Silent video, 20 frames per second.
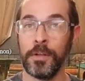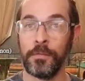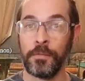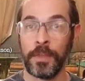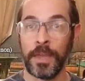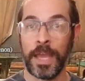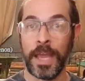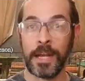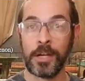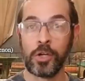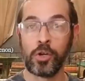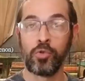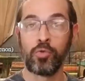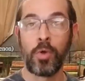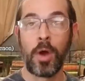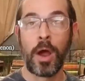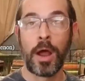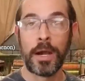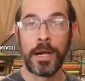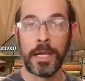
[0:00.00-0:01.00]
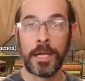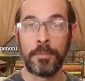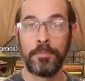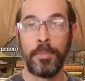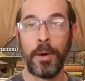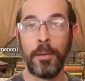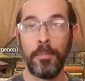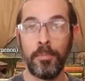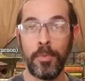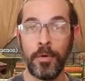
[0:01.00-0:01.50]
If they had chronic
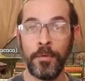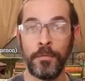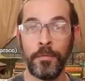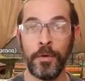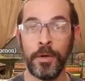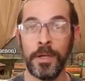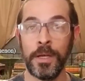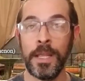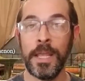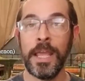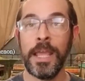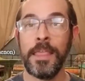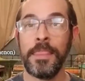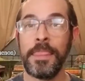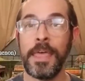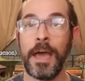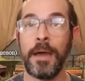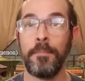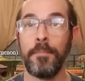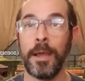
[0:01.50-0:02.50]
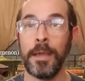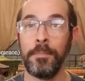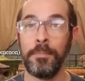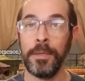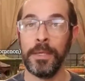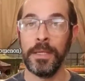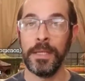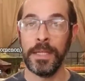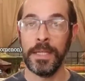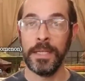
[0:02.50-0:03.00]
bumblefoot, that might
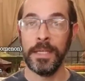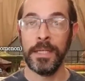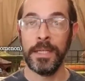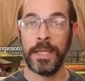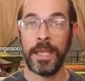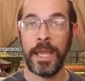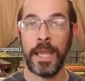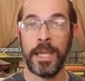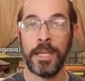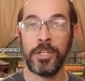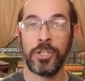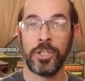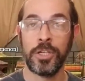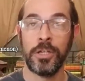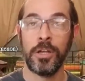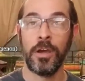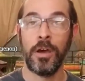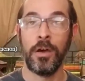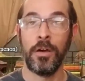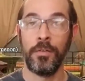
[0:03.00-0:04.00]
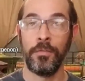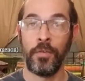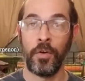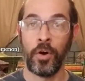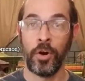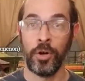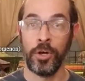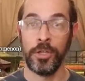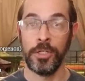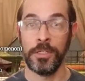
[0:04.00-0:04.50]
be an indication of
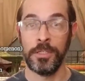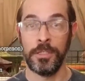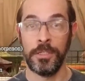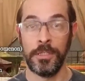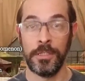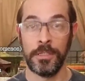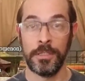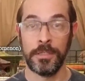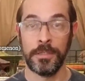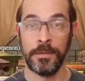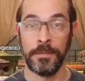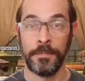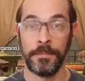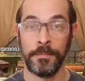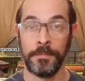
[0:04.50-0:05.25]
heart disease.